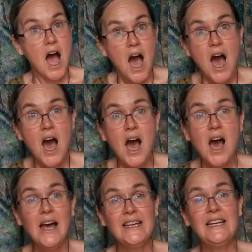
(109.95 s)

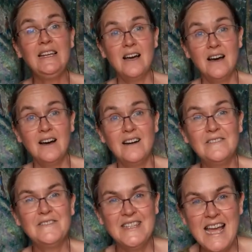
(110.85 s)
I
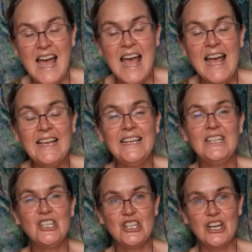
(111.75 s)
love
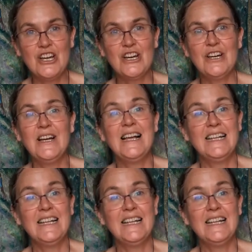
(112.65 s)
nature